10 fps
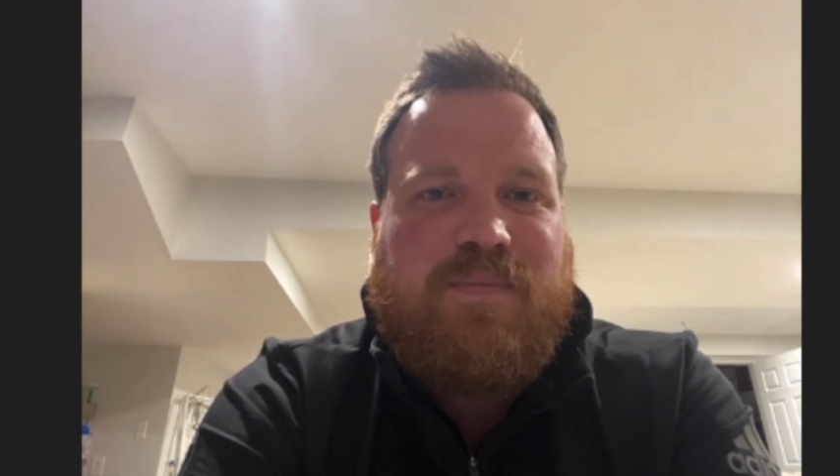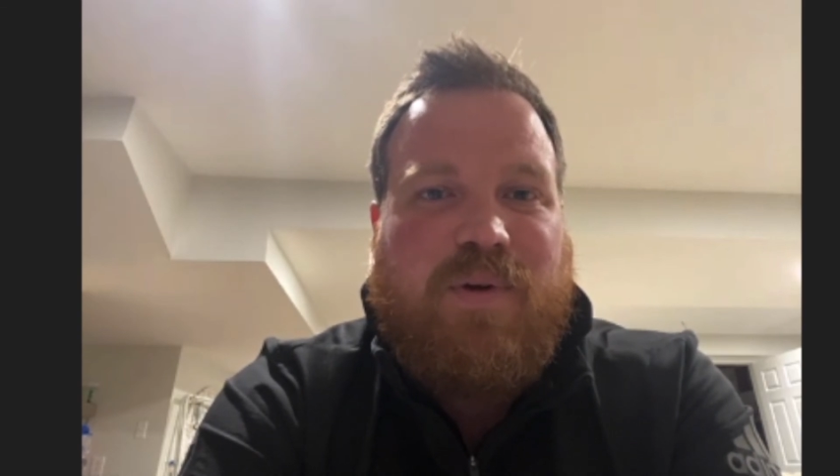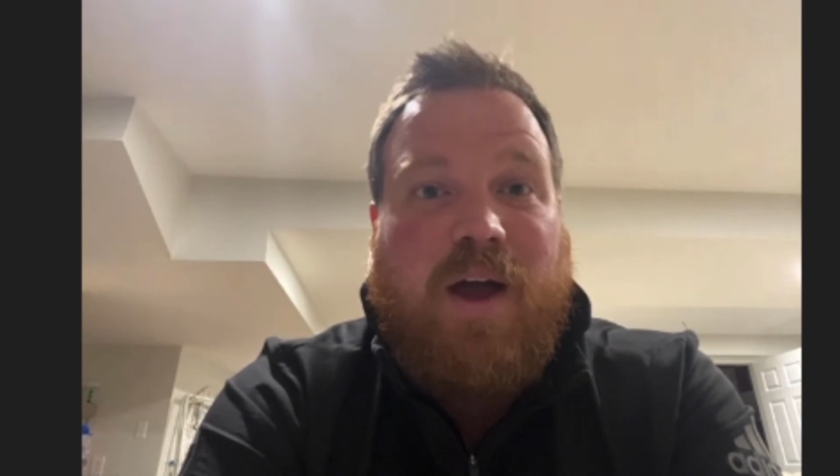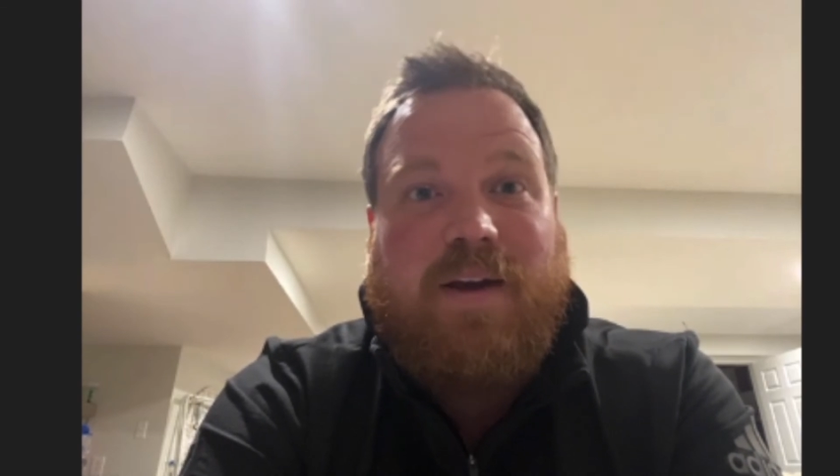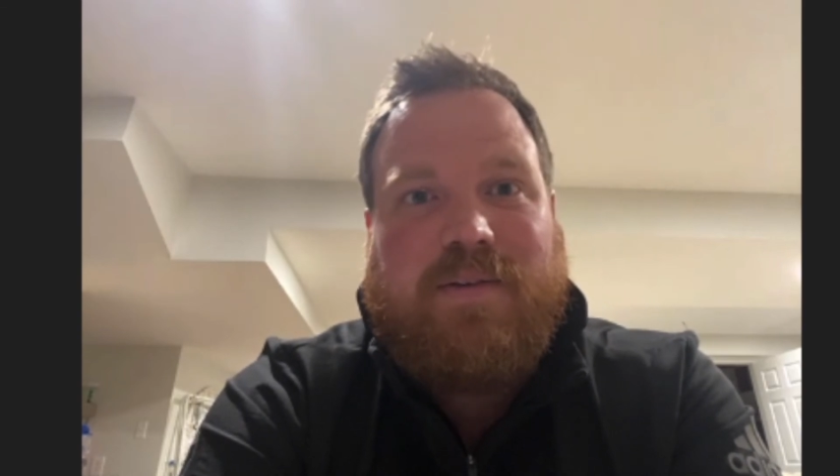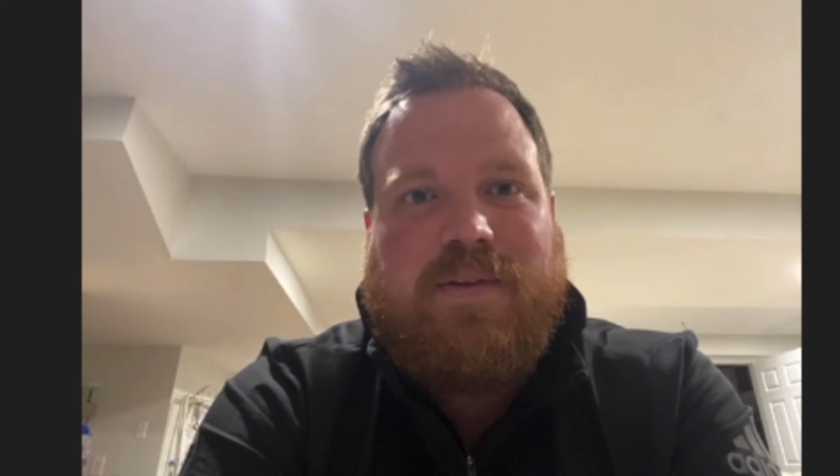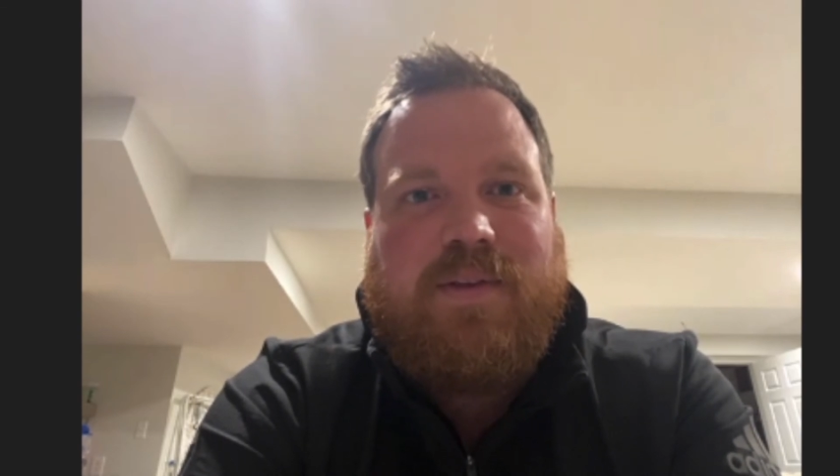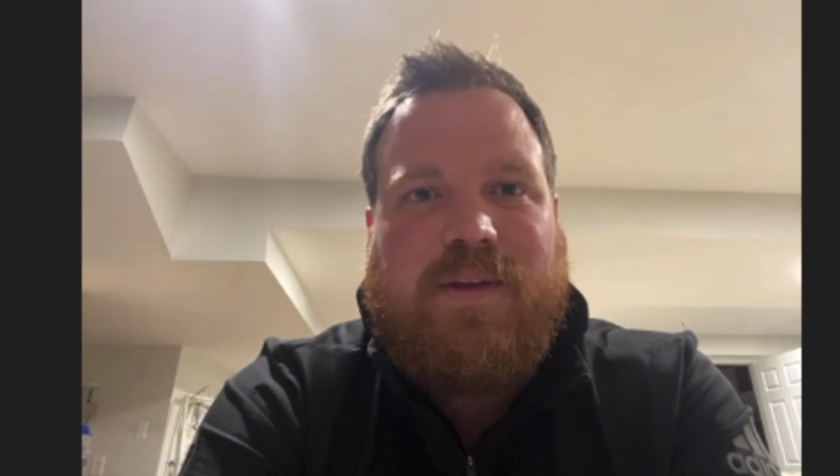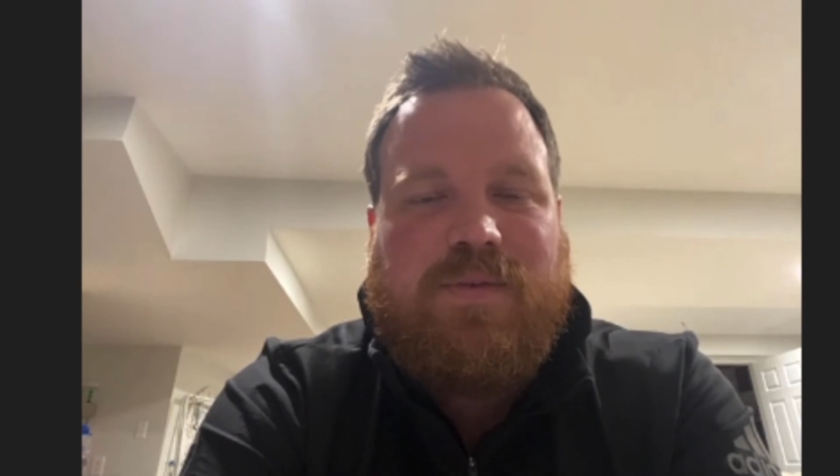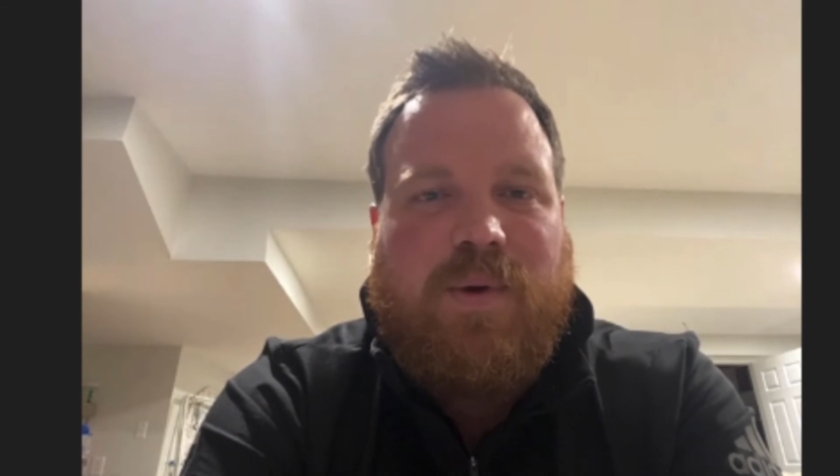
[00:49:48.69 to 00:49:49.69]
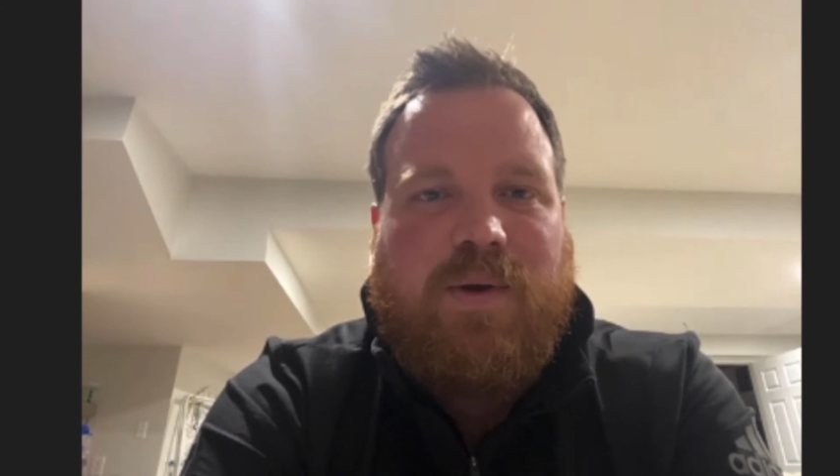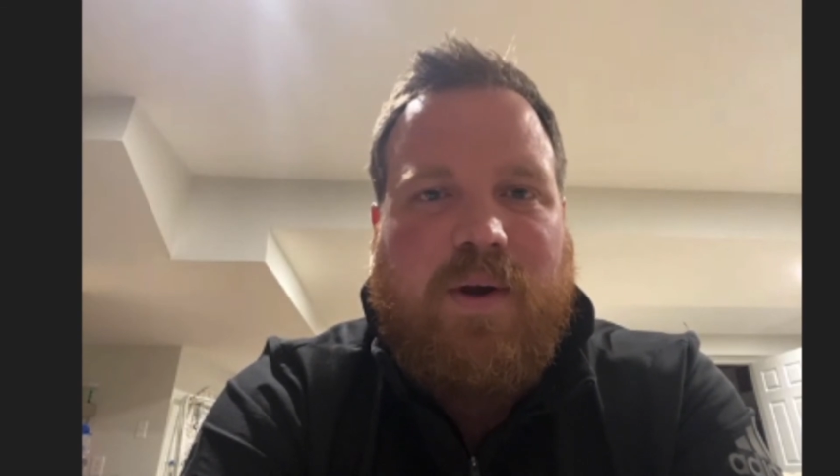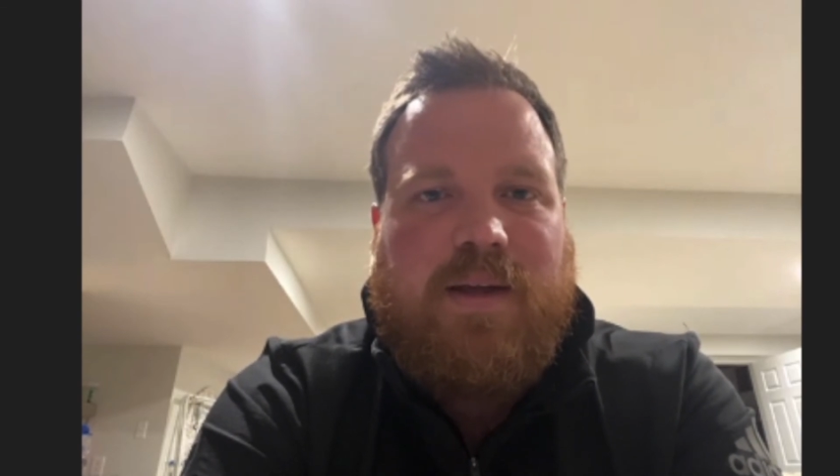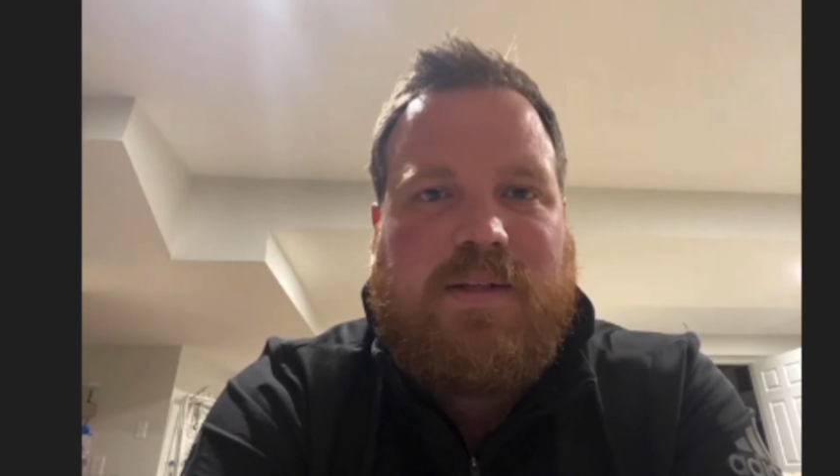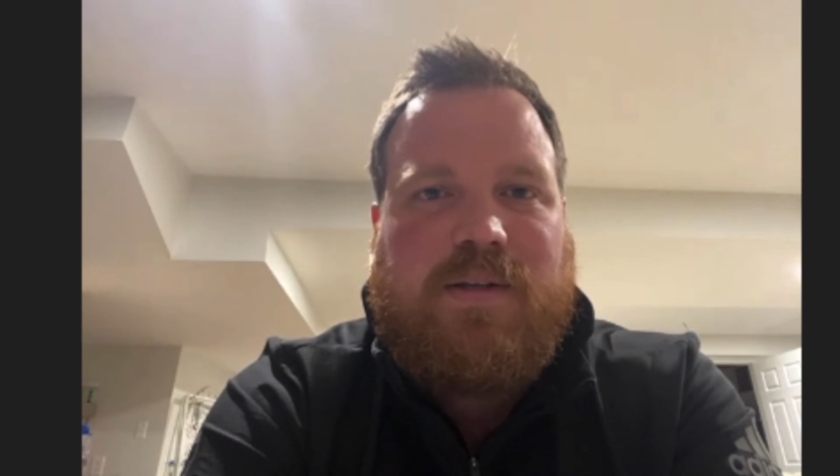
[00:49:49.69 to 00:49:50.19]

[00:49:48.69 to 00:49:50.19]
prior to this one, right?